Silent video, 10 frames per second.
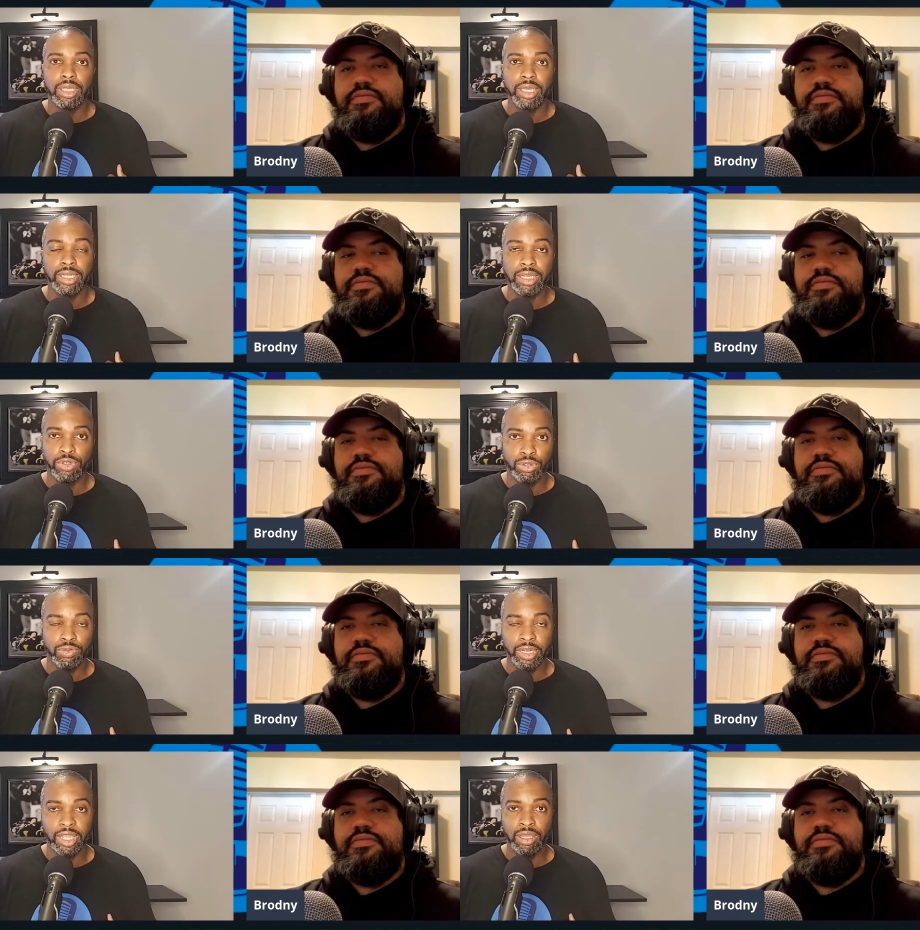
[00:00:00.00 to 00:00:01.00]
Speaker 1: Get Devin
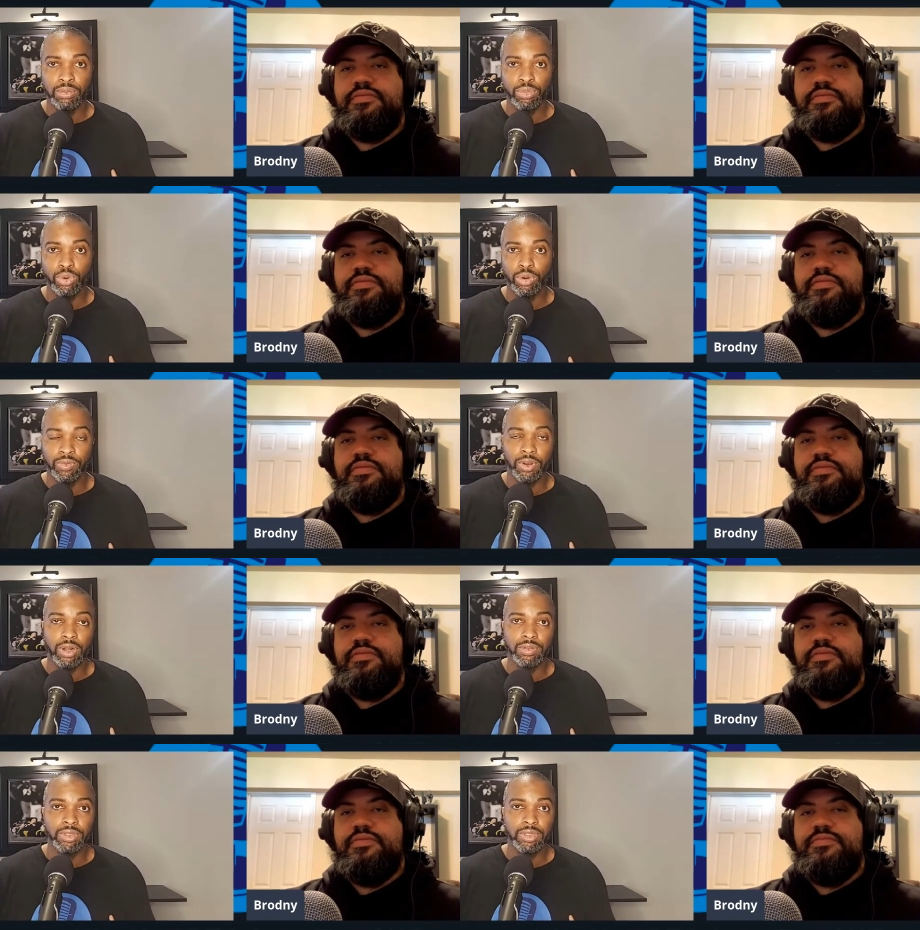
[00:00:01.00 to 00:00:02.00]
Duvernay more
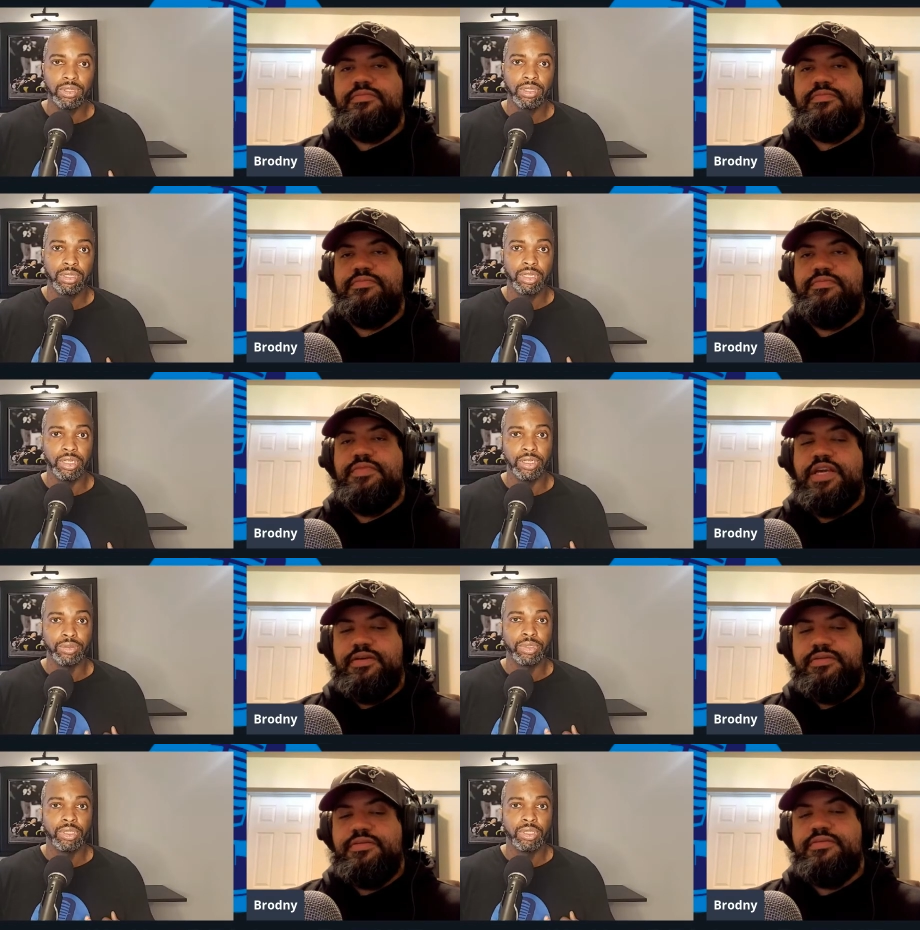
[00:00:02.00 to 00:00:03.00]
involved. You know.
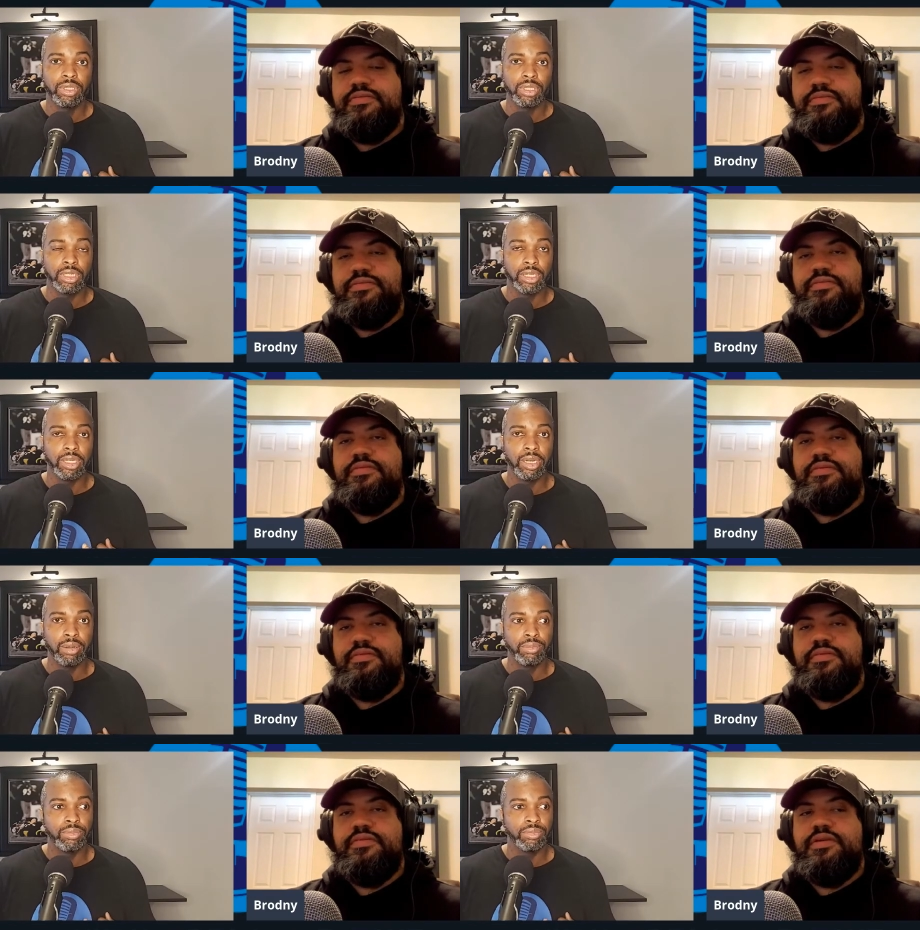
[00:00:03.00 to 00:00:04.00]
Yeah.
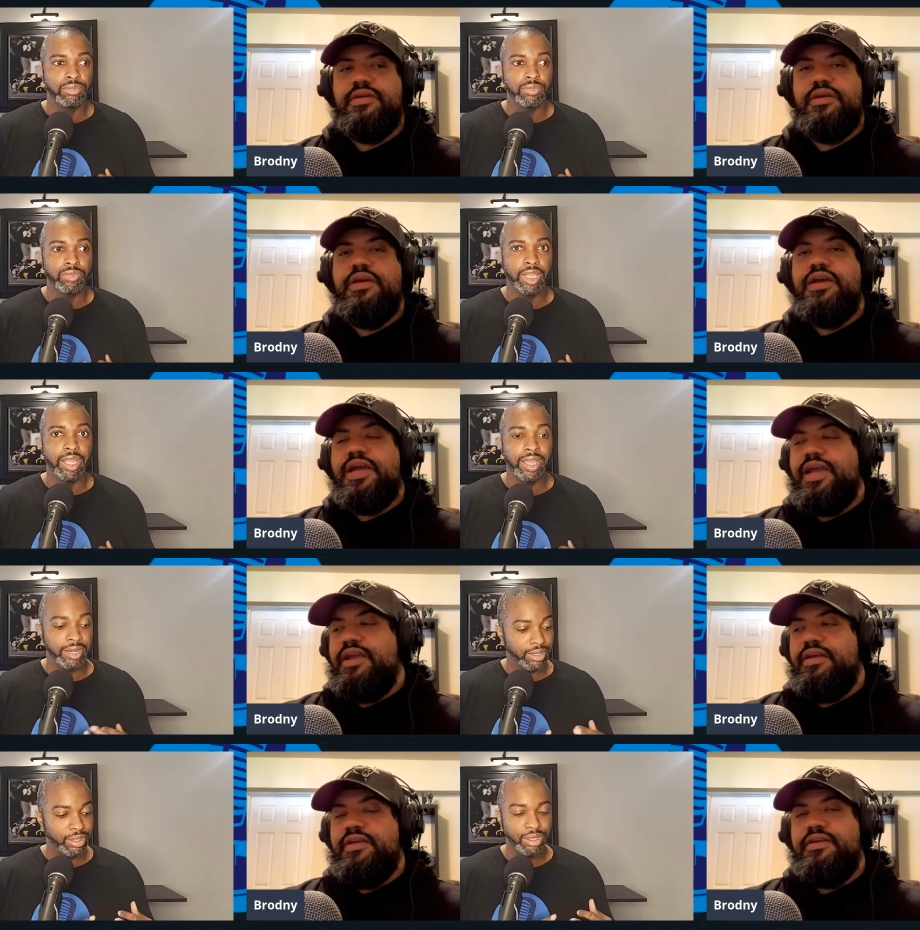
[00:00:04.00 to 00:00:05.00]
Um,
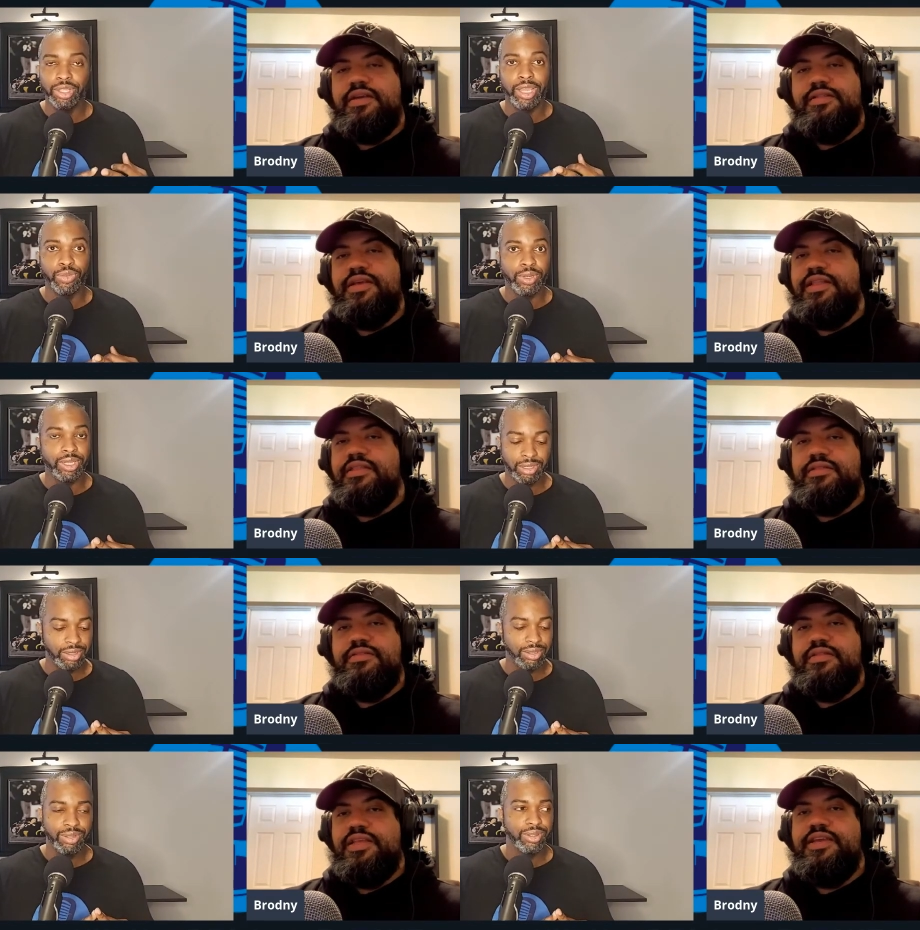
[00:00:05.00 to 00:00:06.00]
and
Speaker 2: and, and three and
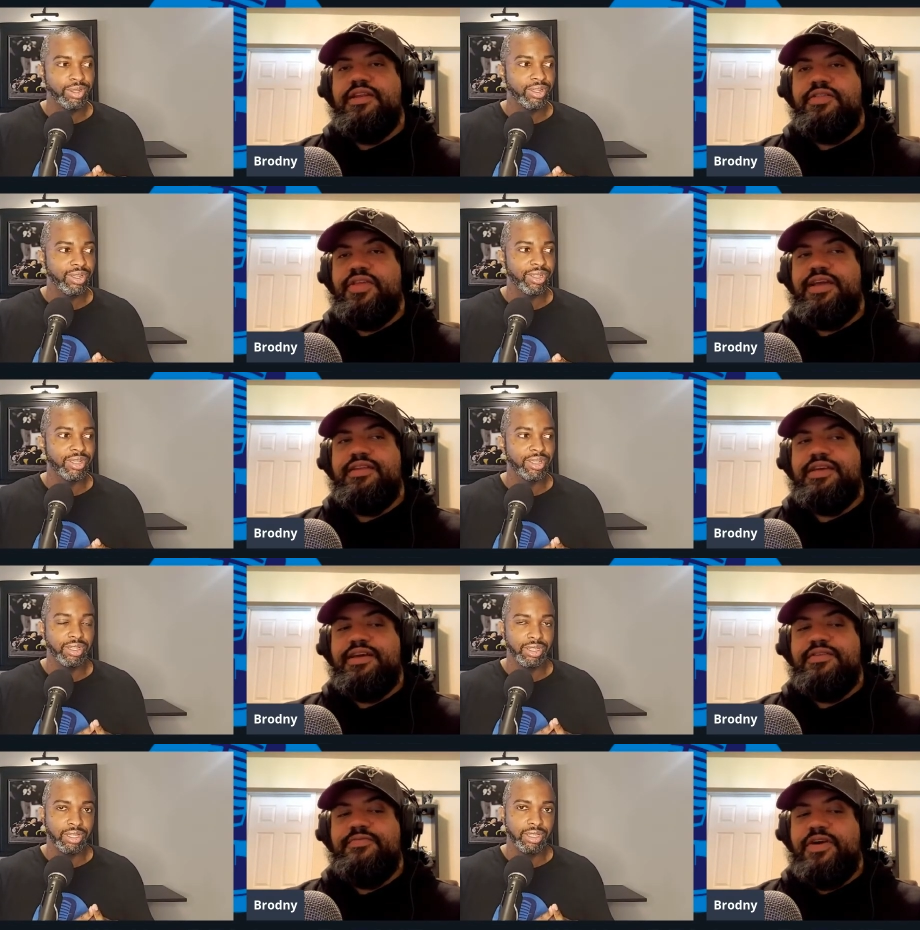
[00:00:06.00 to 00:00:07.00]
lean on that
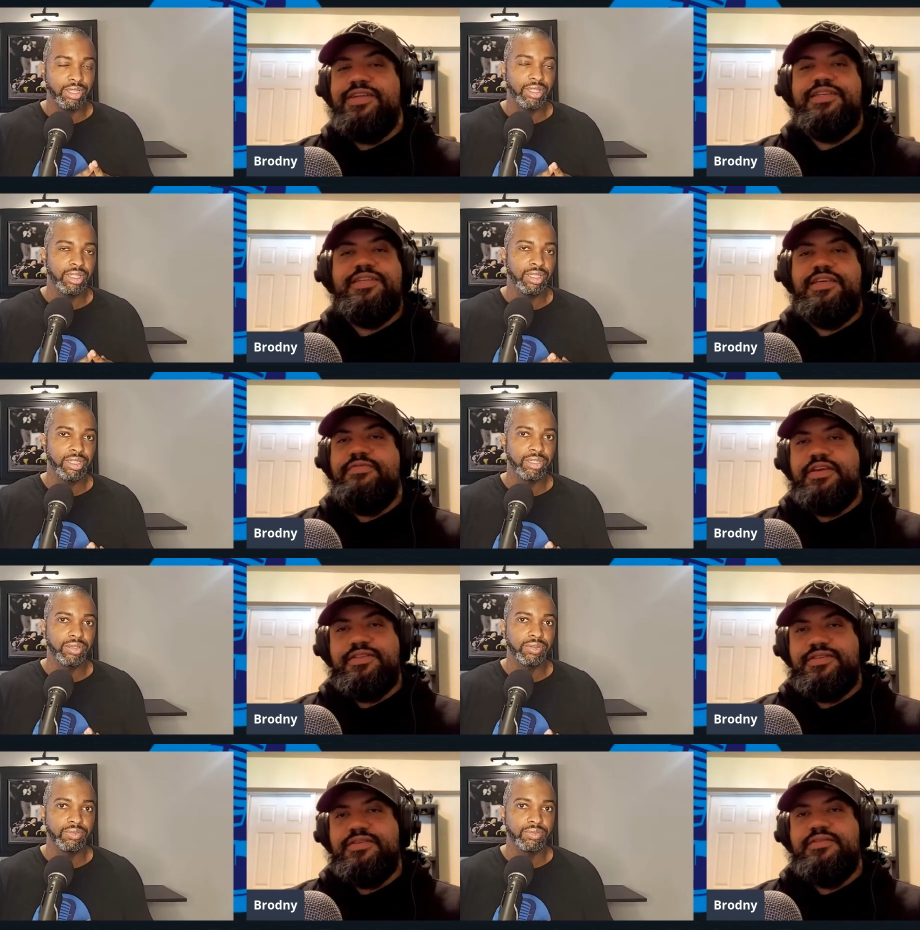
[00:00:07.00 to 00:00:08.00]
that vaunted
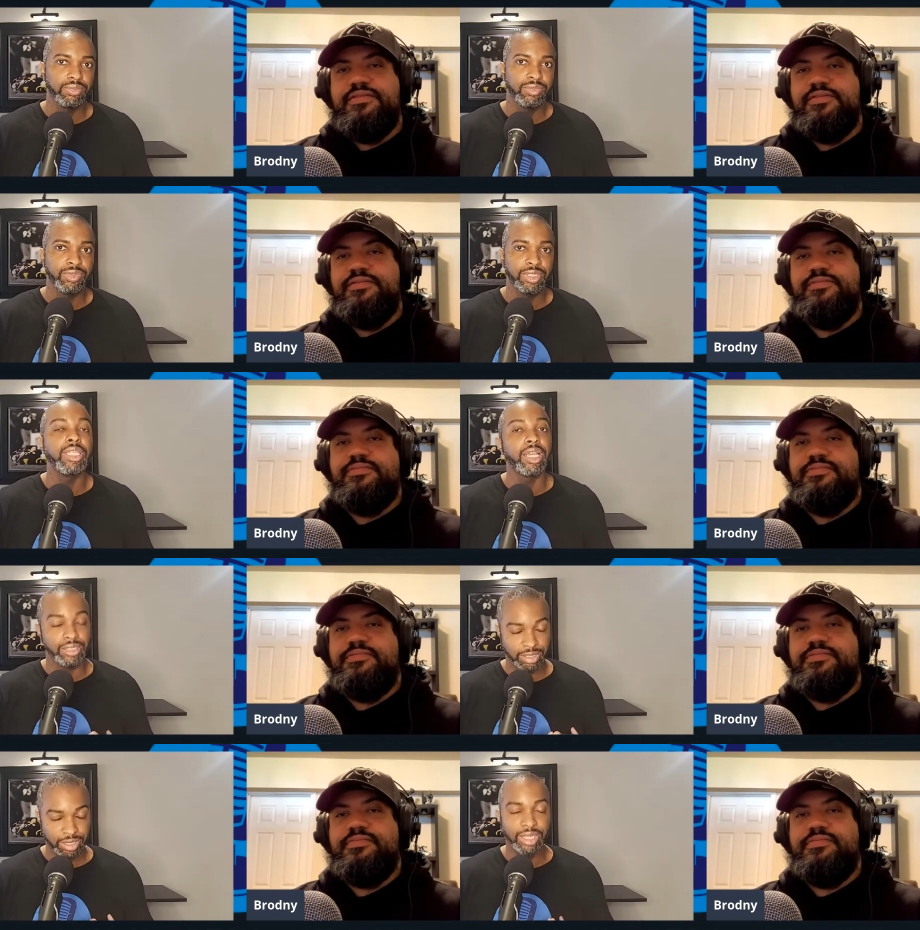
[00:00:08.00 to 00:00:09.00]
defense.
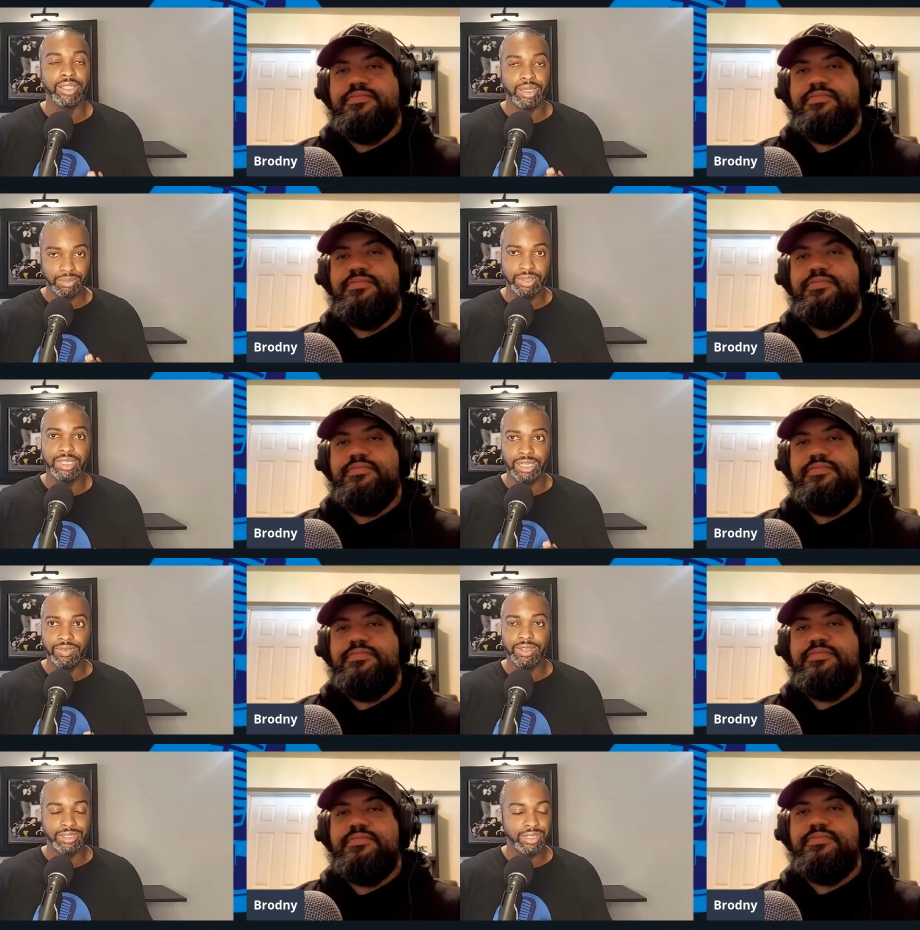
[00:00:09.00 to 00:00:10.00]
Speaker 1: Yes, and yep, the
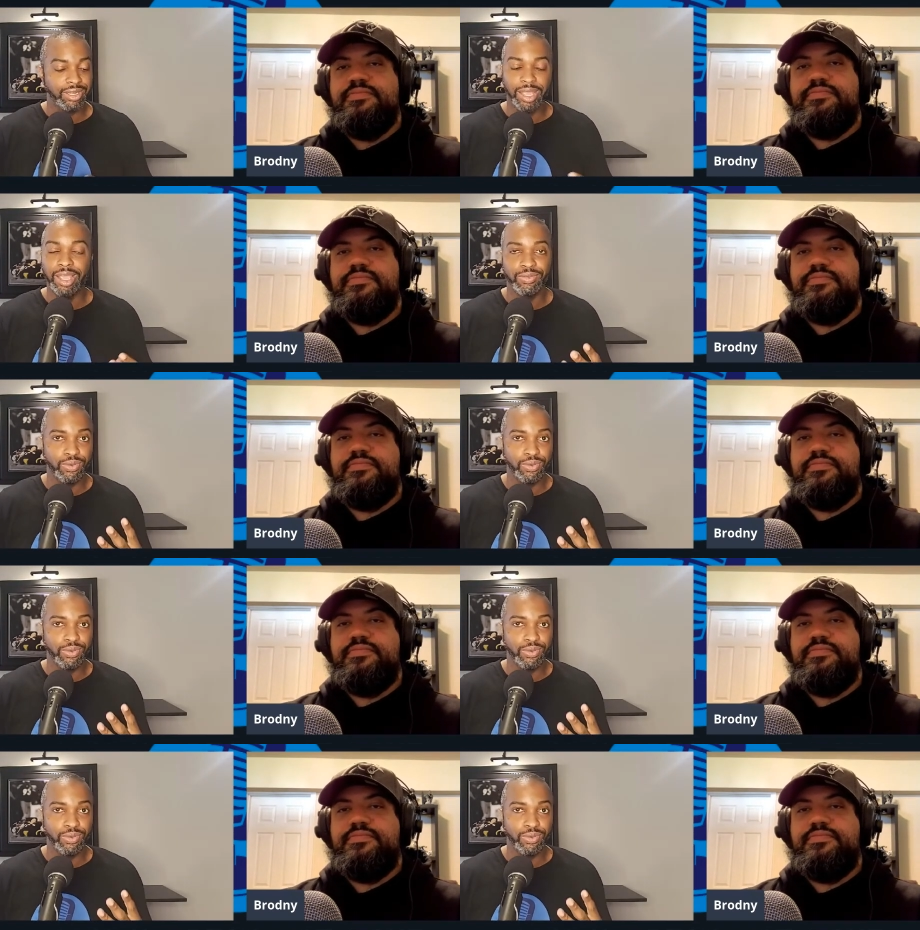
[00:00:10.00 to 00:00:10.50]
defense. And